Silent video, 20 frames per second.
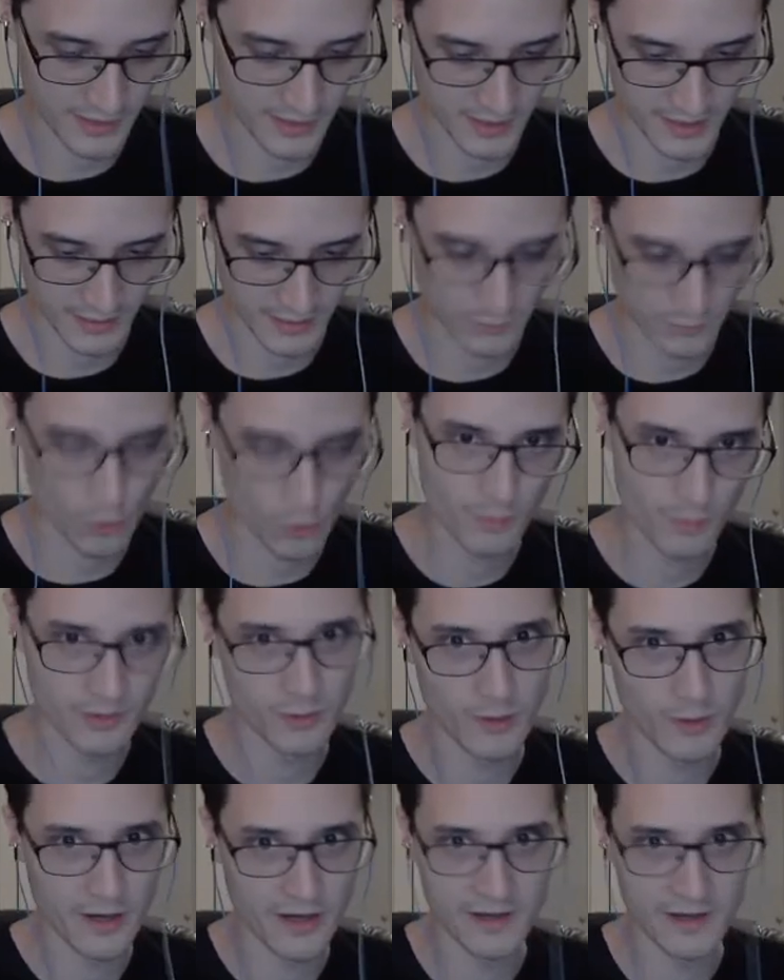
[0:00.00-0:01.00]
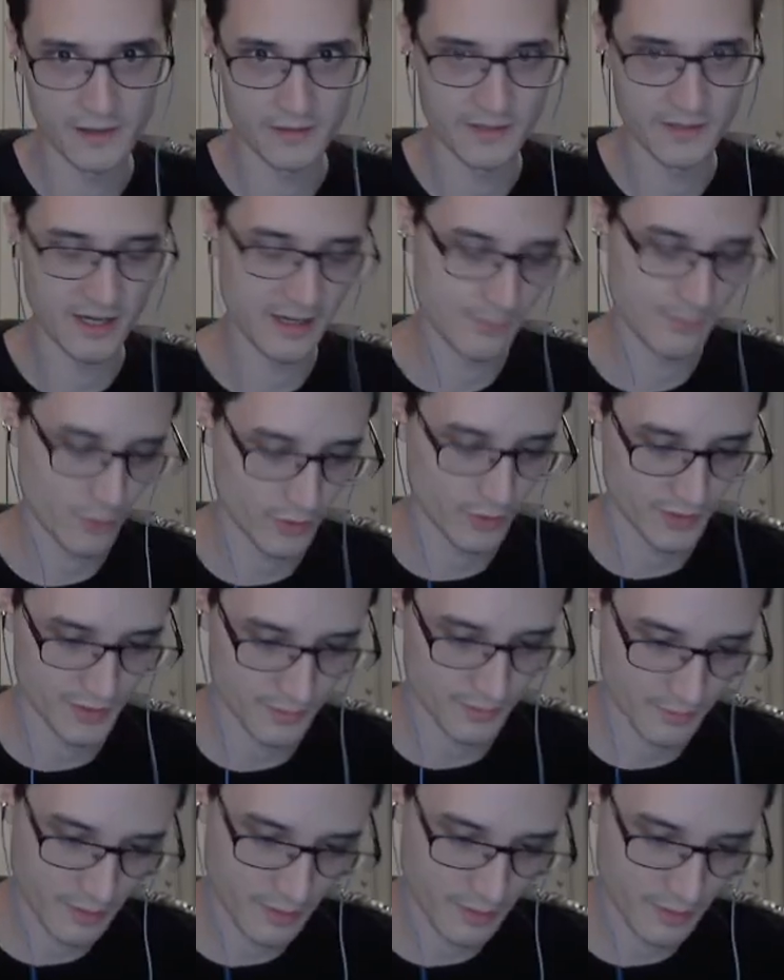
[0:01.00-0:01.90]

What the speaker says: and I can warp it away and I'll die of poison.